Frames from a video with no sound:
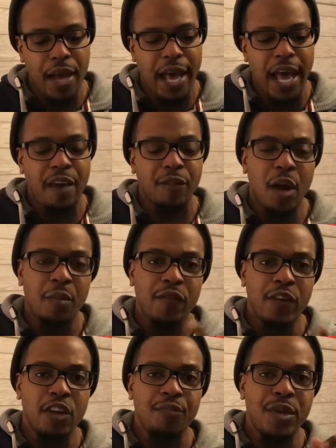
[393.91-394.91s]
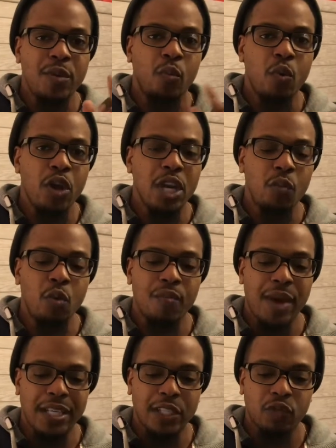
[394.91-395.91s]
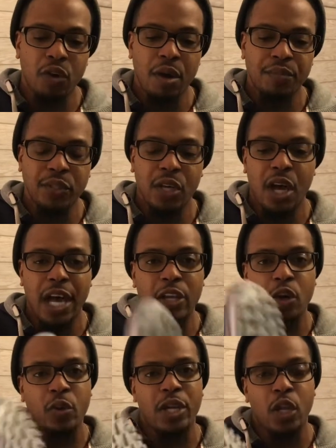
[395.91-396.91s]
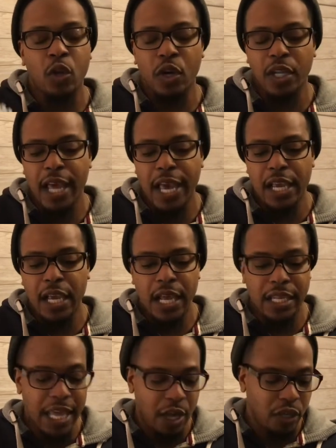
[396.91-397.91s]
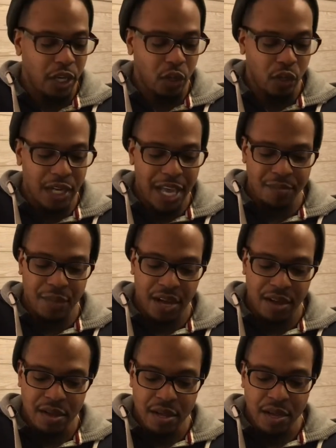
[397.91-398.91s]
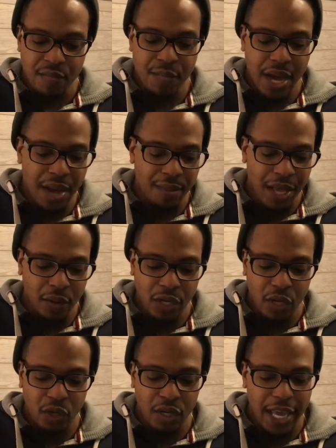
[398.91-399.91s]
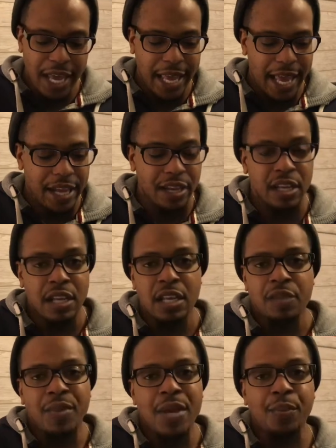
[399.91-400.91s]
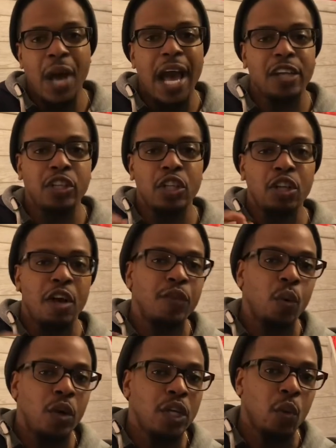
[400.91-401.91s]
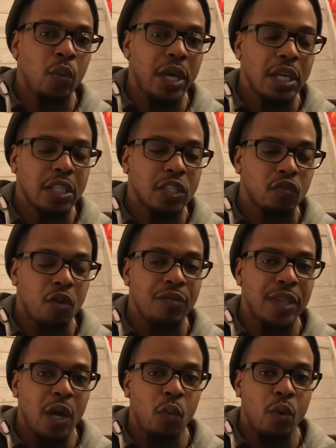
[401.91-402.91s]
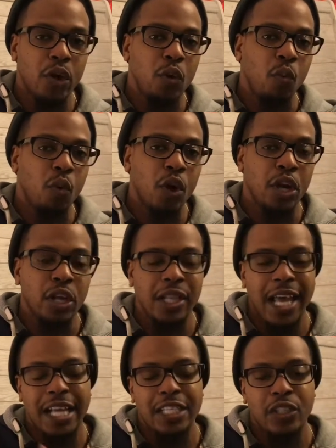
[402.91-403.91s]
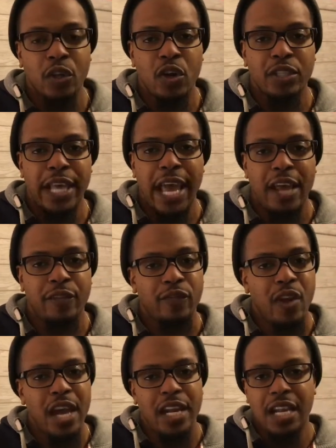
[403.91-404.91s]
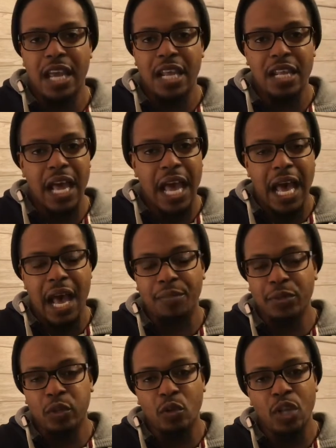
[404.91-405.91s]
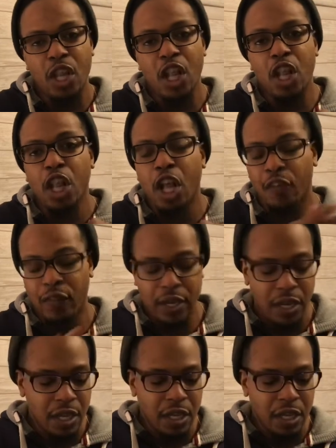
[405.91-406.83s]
I have a couple of videos of me wearing them with my scrubs, so I know what they look like. I like what they look like. My mom like what they look like. And people actually love the Wonder Wing scrub that I wear to work last Thursday and Friday. They absolutely love it.